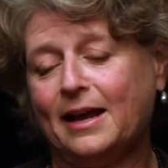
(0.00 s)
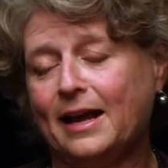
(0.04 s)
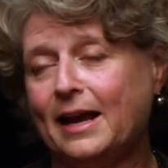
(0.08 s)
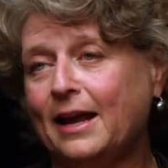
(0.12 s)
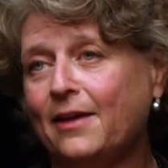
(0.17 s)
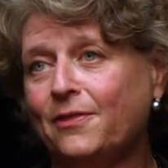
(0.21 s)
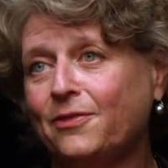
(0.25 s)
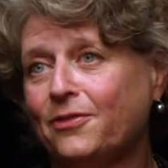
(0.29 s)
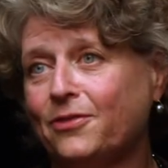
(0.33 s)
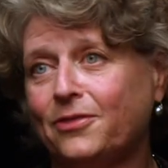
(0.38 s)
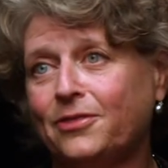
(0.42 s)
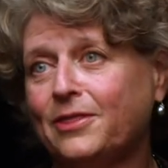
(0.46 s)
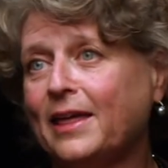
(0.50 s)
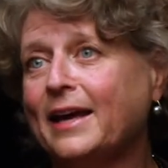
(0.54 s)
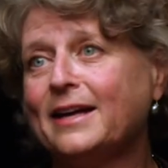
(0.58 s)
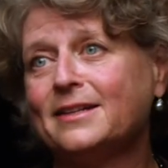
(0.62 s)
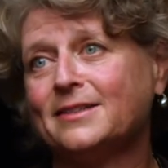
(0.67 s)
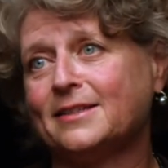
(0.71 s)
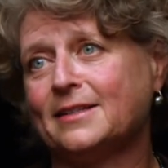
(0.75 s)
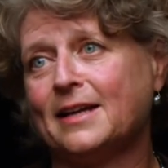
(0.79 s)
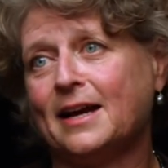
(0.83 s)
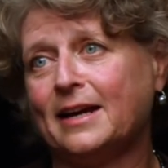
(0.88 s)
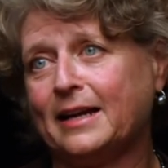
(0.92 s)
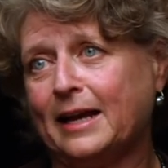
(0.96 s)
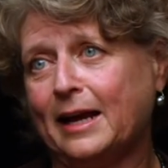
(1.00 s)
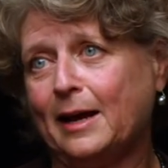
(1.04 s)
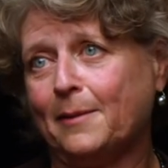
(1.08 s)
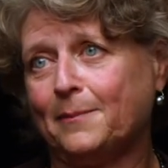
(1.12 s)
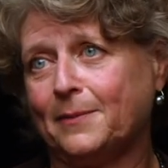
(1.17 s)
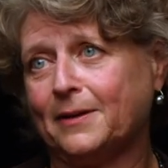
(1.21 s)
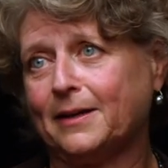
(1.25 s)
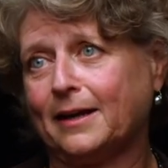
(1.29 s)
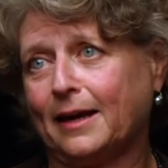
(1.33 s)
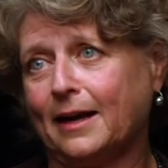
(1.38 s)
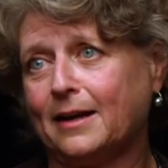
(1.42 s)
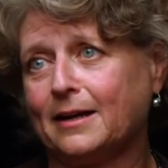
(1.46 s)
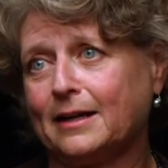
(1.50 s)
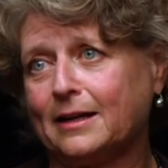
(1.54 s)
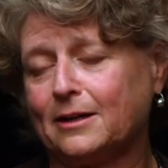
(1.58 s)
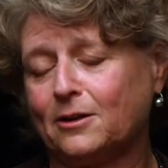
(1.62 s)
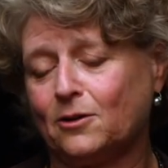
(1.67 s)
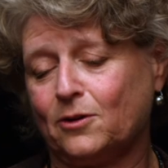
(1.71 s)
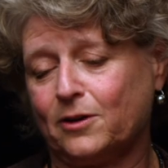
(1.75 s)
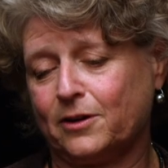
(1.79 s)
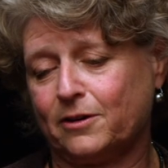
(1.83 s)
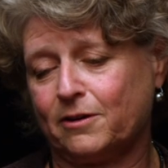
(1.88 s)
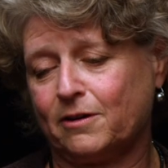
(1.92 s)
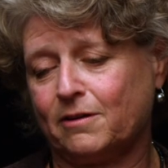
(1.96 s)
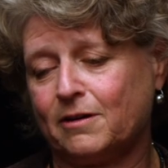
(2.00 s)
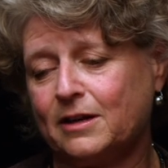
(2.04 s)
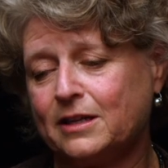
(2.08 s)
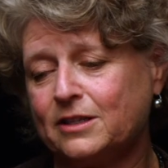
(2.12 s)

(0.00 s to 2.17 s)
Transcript: And that's not happening any longer.